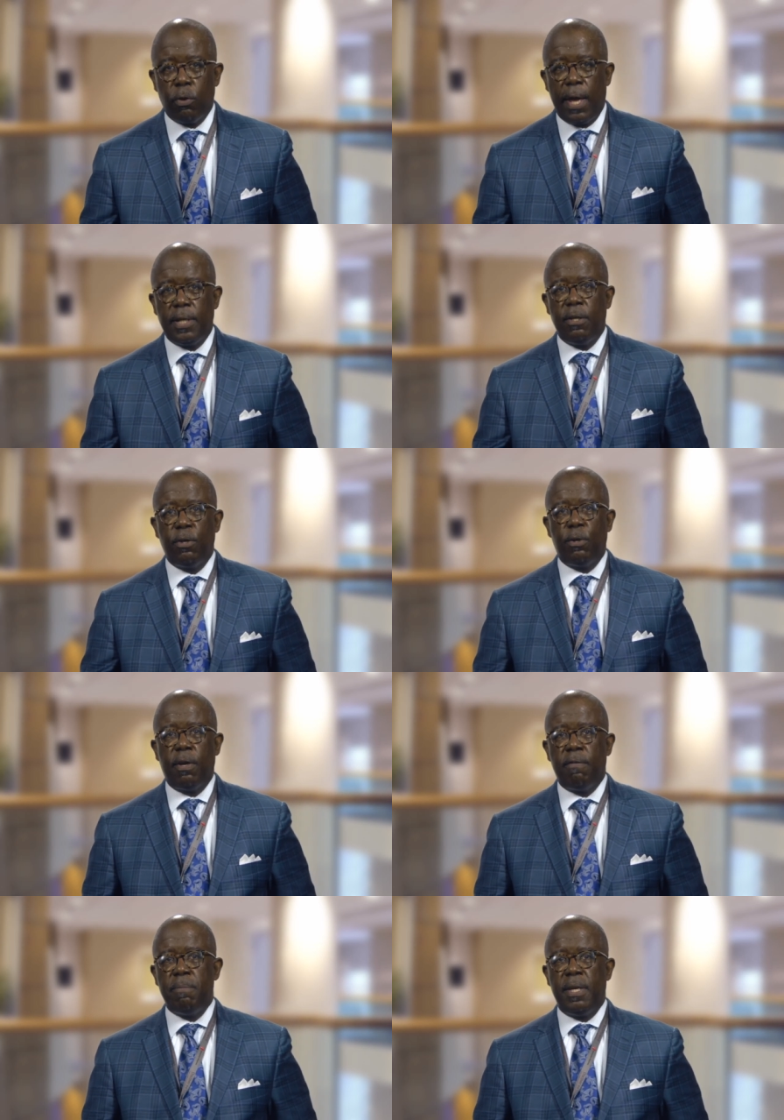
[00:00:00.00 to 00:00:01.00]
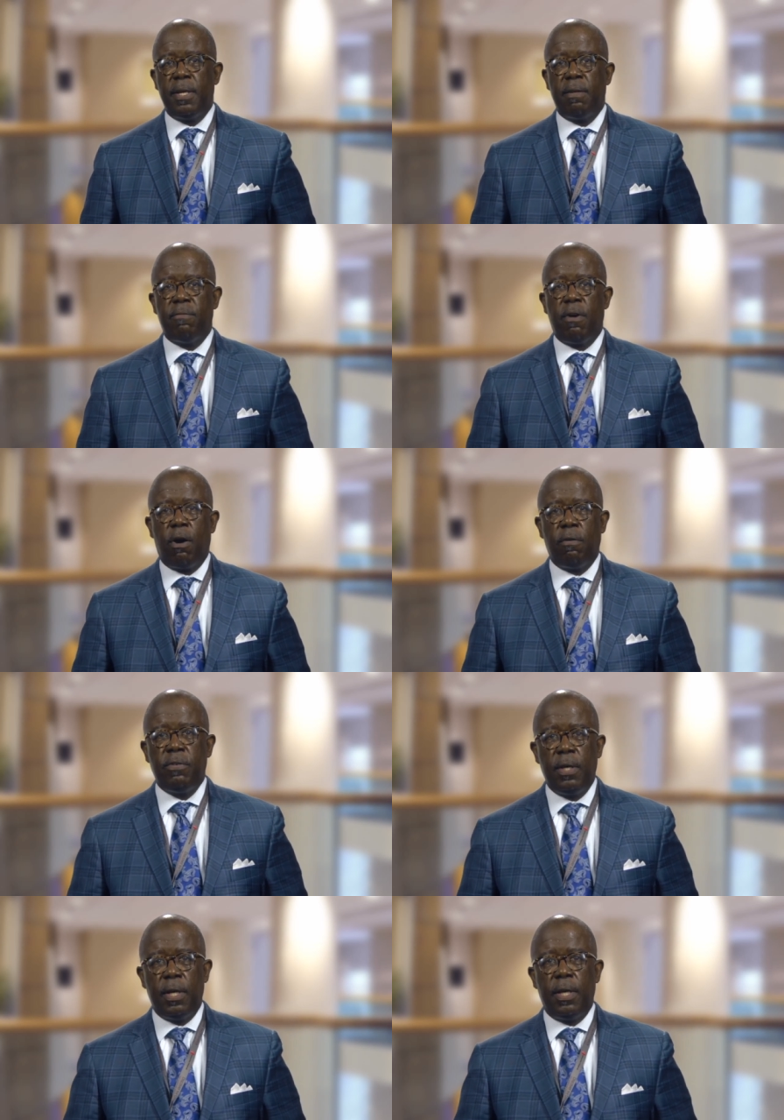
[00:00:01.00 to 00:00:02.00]
likelihood of being involved
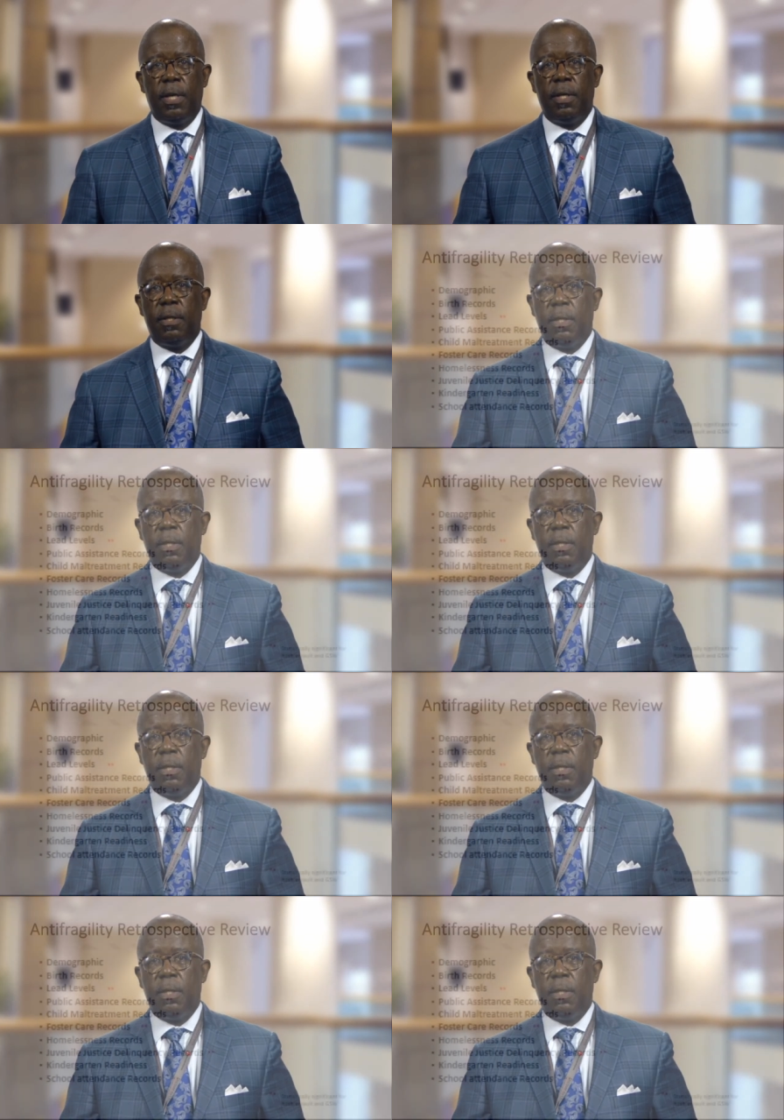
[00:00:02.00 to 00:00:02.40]
in